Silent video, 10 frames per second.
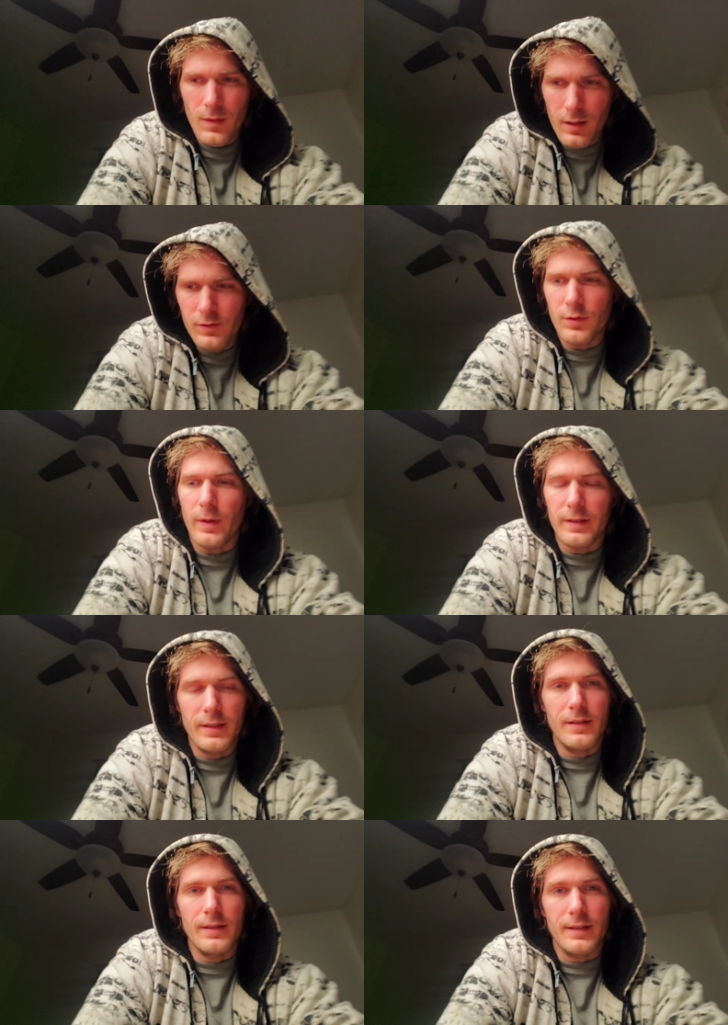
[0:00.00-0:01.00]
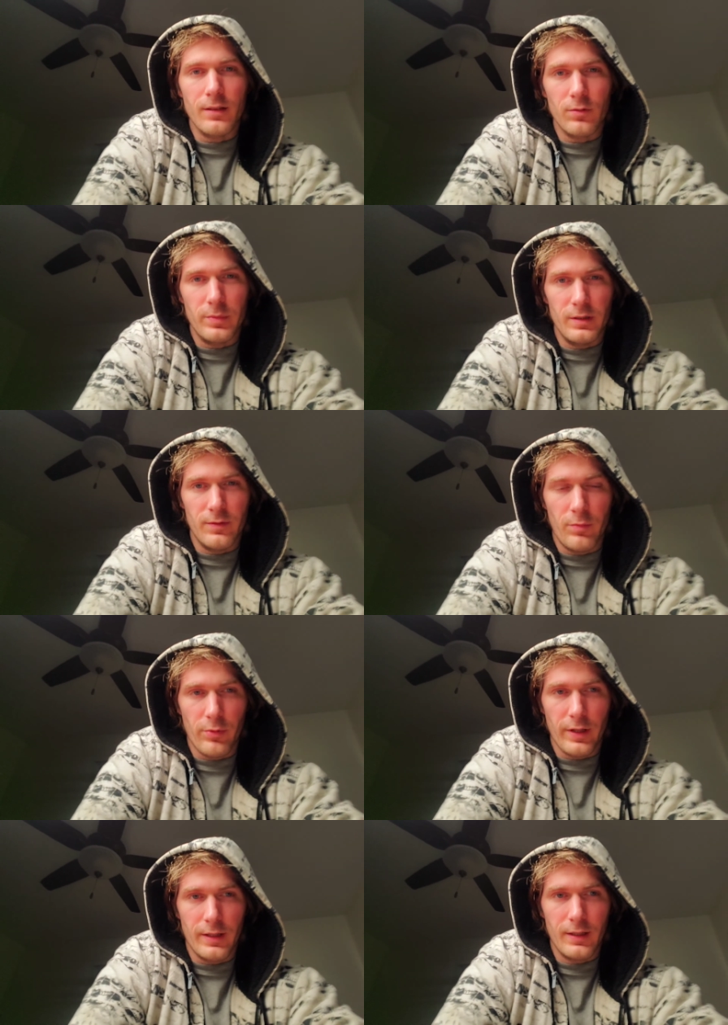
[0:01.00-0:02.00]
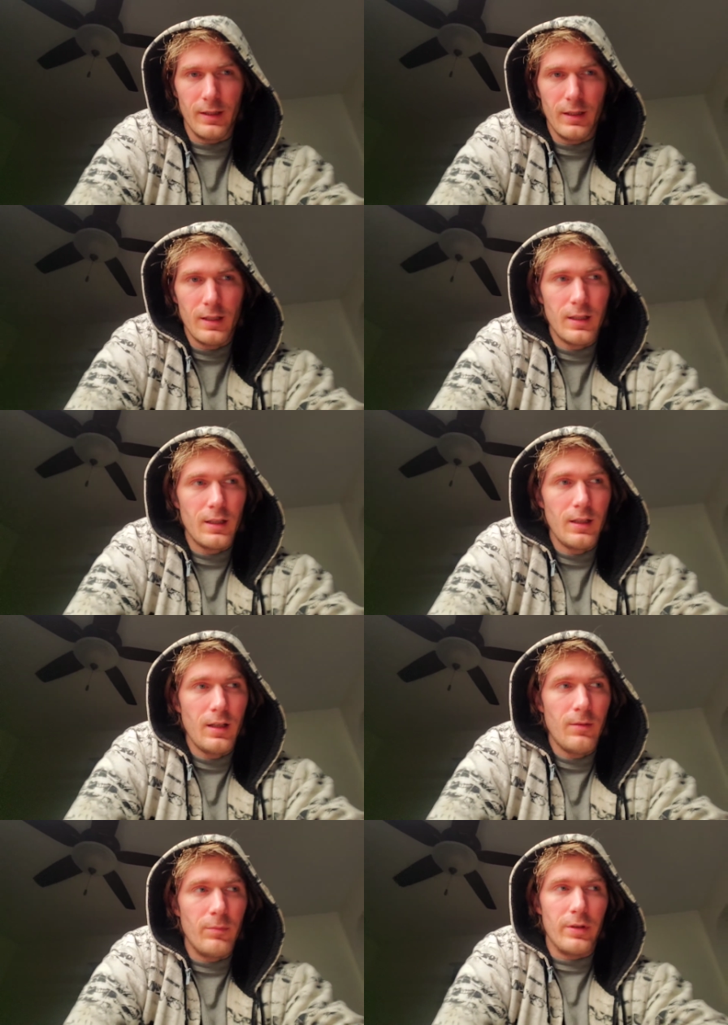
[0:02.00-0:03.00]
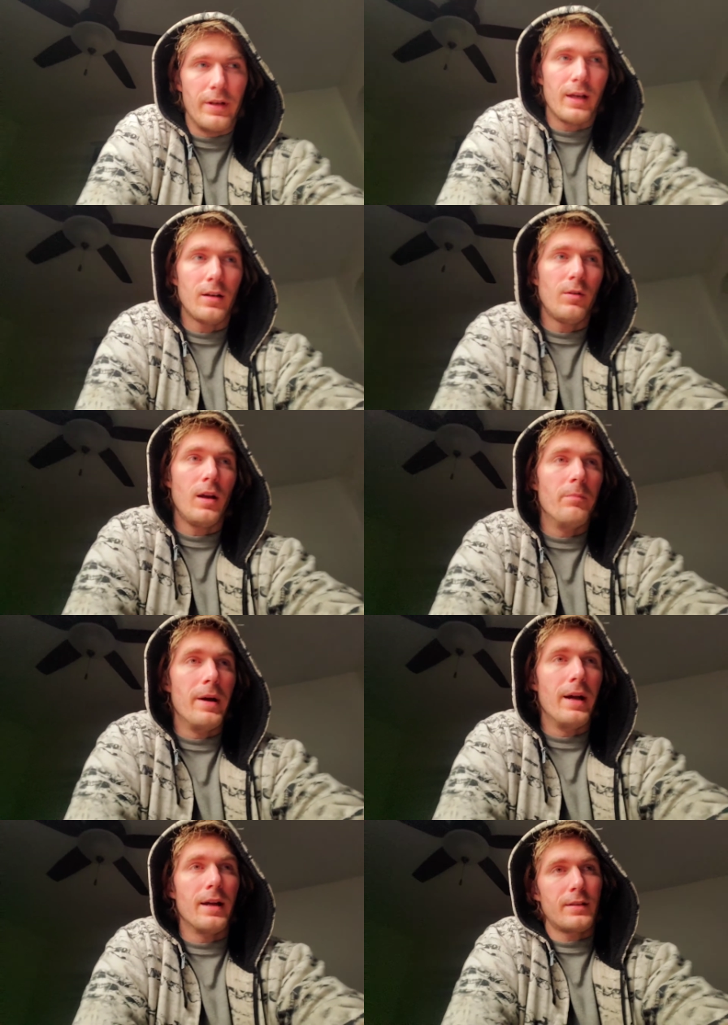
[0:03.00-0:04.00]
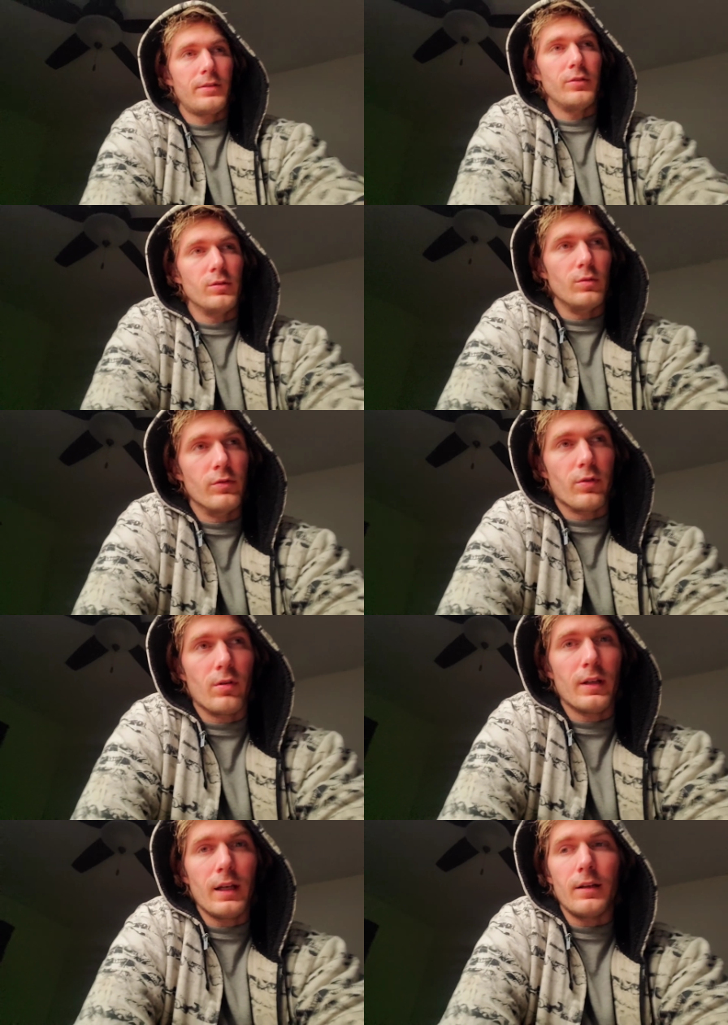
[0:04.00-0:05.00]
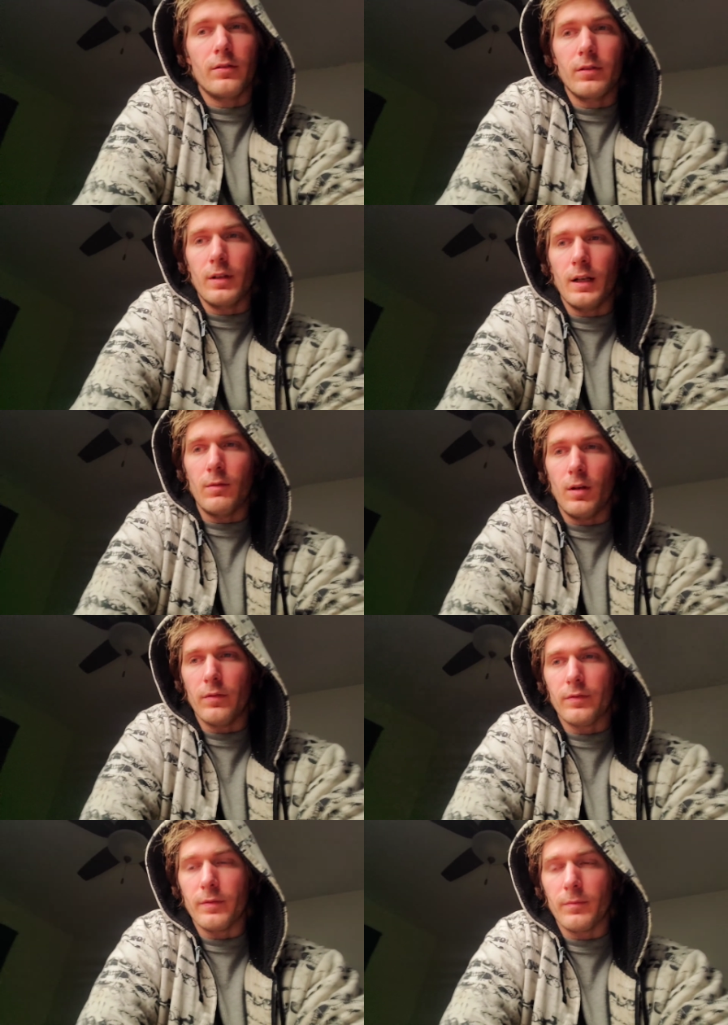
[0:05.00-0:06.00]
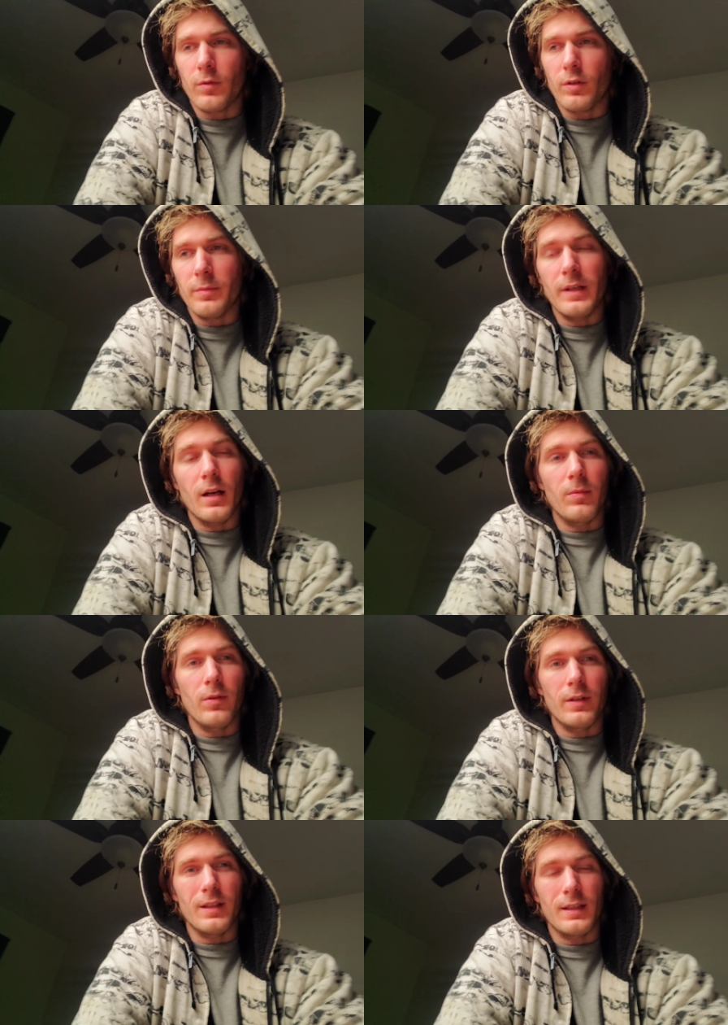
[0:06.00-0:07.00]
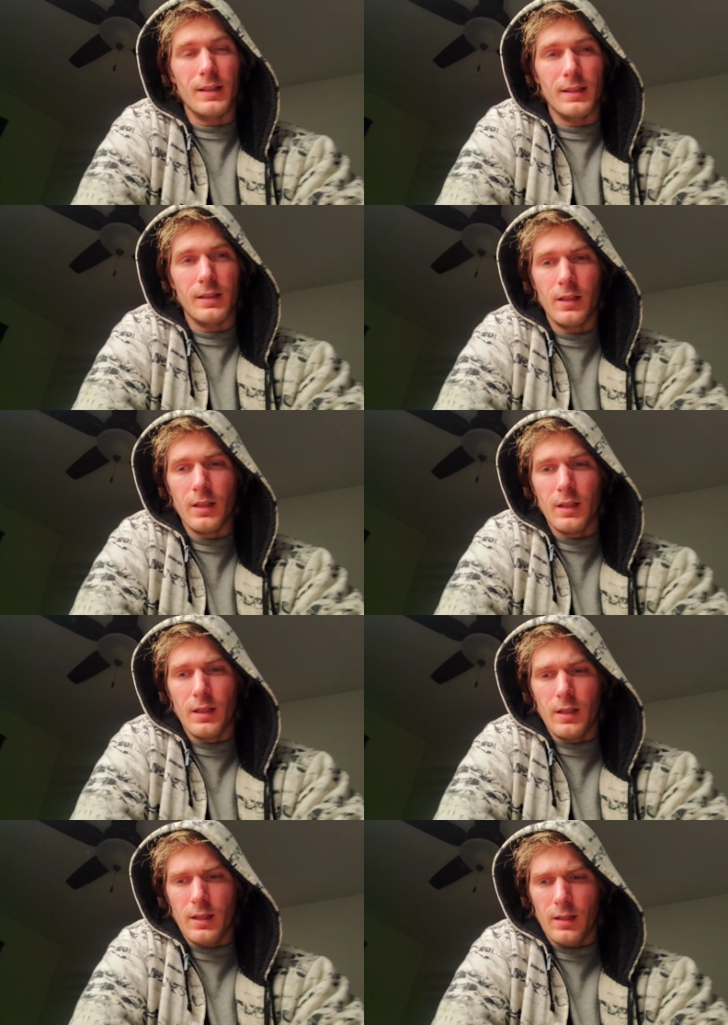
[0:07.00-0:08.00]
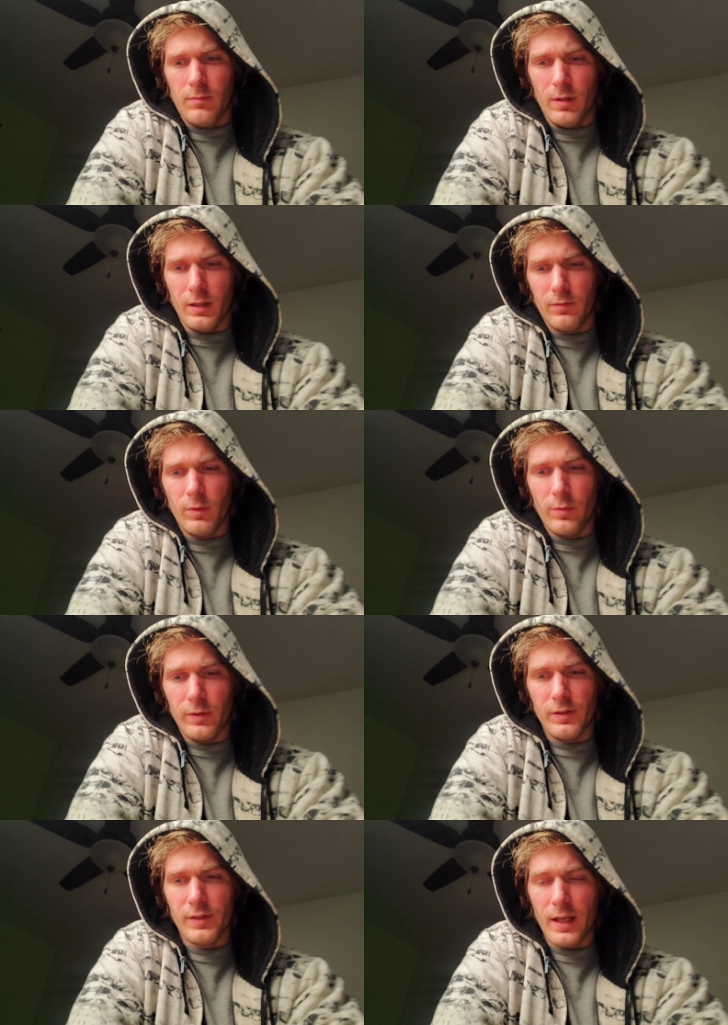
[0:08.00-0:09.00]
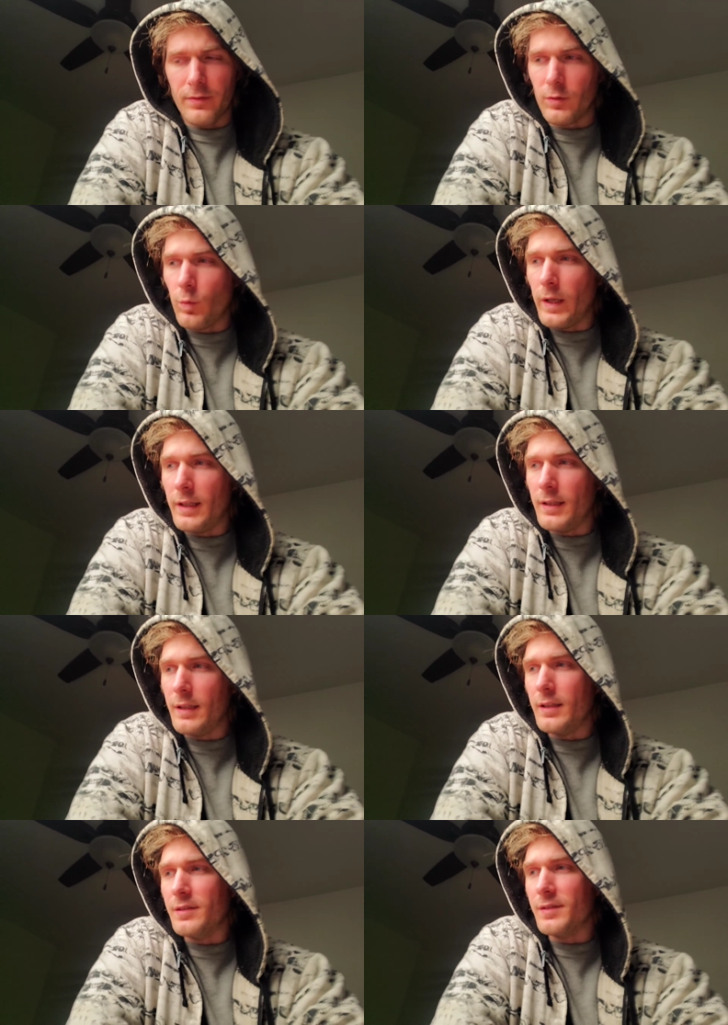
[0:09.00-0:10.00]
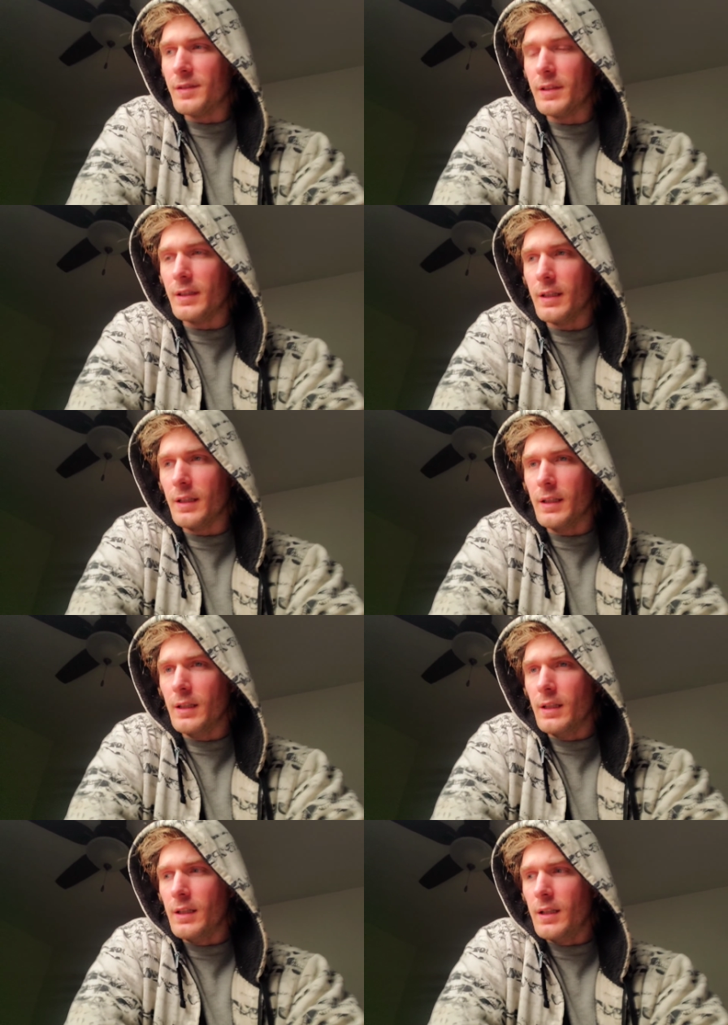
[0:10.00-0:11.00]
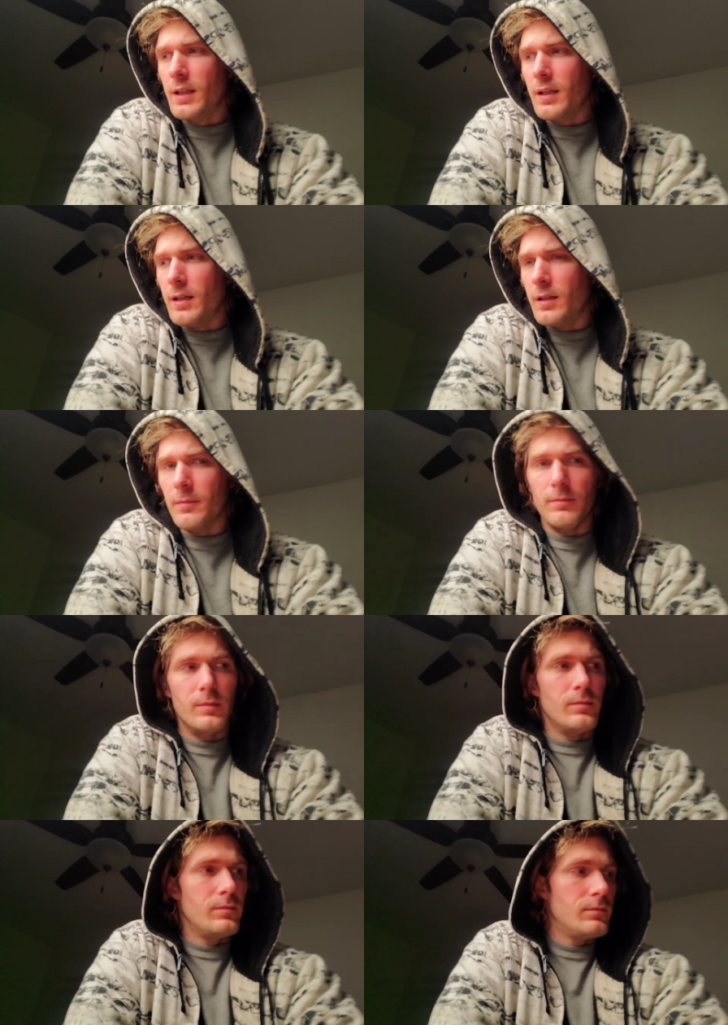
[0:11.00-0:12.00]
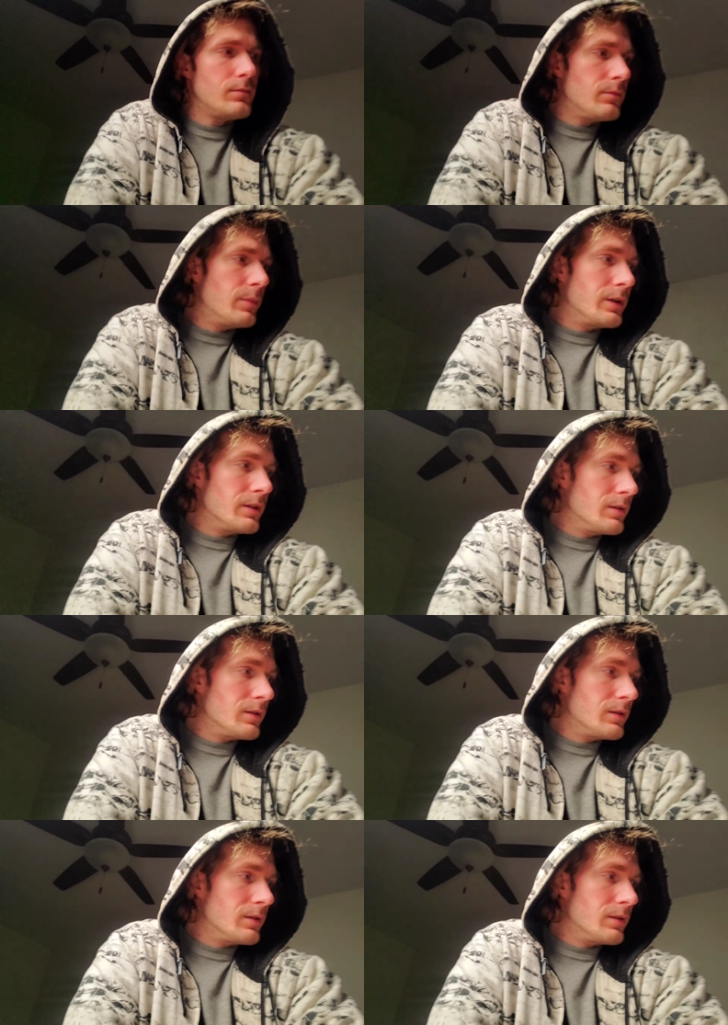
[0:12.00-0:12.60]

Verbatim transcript: So I did need a little bit of a break. But now I'm back to drawing. I don't know how often I'm going to be uploading again, but we will just have to wait and see. Um, but